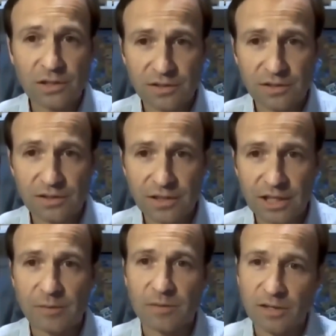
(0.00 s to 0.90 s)
would be
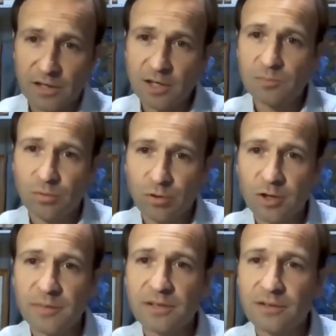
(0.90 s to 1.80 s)
much the same, an
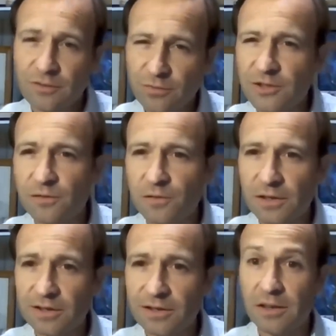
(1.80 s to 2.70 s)
unemployment
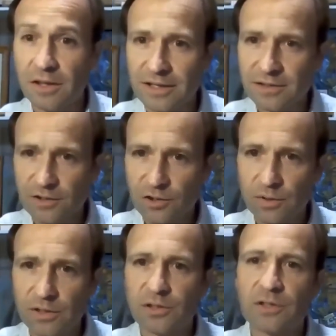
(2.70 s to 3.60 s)
trust fund
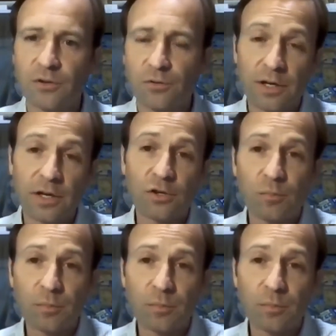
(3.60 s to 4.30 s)
like situation.